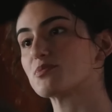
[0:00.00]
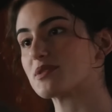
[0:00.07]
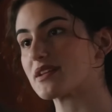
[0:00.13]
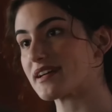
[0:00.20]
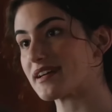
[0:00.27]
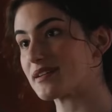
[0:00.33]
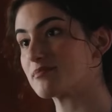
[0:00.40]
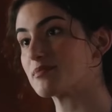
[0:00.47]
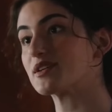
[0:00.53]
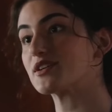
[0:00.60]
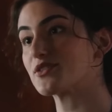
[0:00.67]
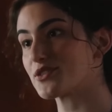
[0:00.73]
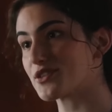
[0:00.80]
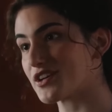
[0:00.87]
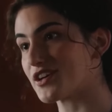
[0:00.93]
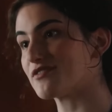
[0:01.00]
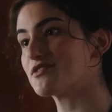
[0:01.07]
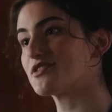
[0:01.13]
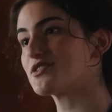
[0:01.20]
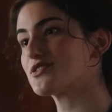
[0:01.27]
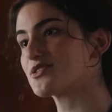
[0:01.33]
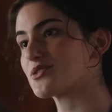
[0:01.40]
in Hollywood,
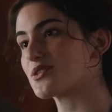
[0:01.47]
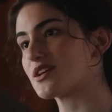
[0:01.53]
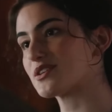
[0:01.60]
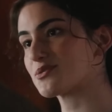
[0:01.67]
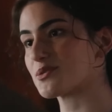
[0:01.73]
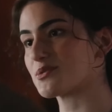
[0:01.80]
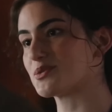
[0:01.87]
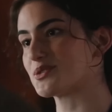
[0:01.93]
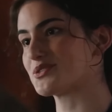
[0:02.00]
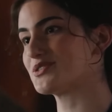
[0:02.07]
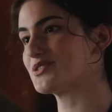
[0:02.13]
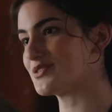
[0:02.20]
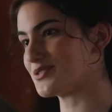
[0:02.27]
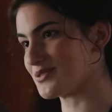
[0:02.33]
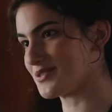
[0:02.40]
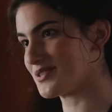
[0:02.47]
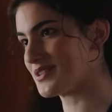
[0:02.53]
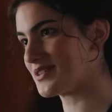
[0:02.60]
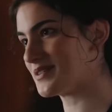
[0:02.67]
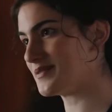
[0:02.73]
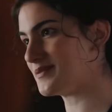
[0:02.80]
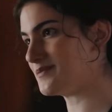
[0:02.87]
tough choices have to be made.